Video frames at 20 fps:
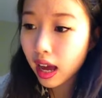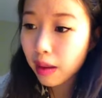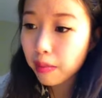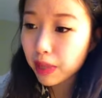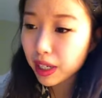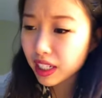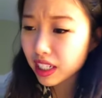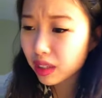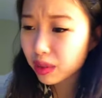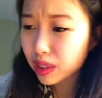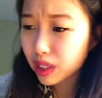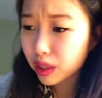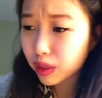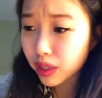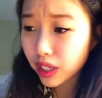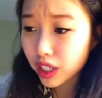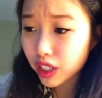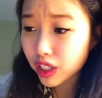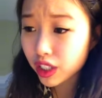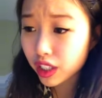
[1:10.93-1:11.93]
By ending with a
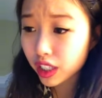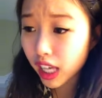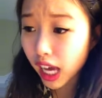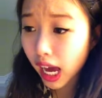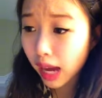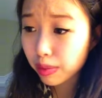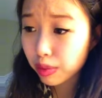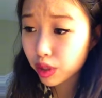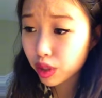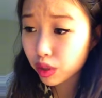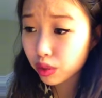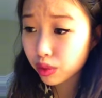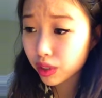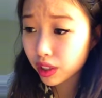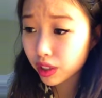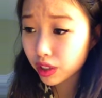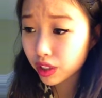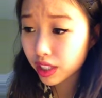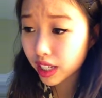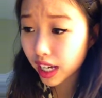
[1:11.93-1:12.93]
question, it captures the
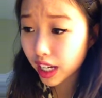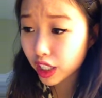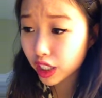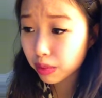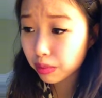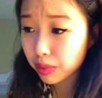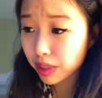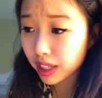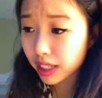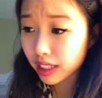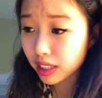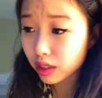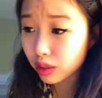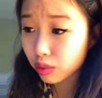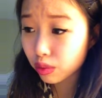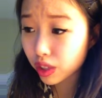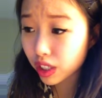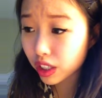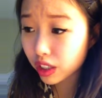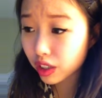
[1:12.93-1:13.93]
reader's attention because the
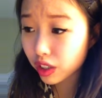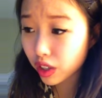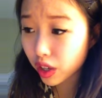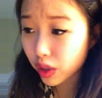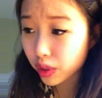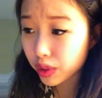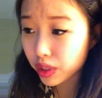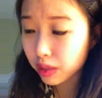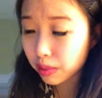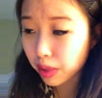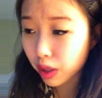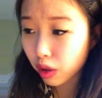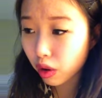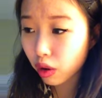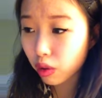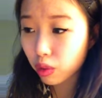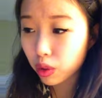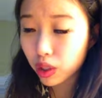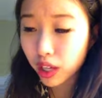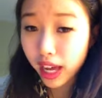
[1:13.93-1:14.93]
reader knows the
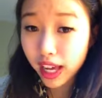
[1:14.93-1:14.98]
poet will